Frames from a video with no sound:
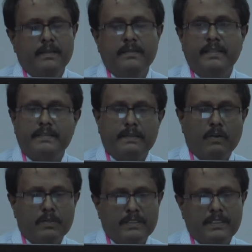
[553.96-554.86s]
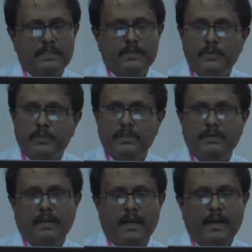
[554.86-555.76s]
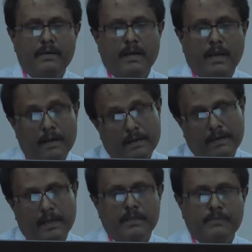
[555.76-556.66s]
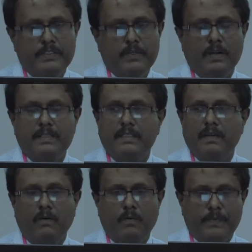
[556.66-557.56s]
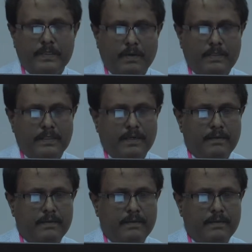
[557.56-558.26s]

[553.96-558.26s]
This loss is due to either physiological or pathological.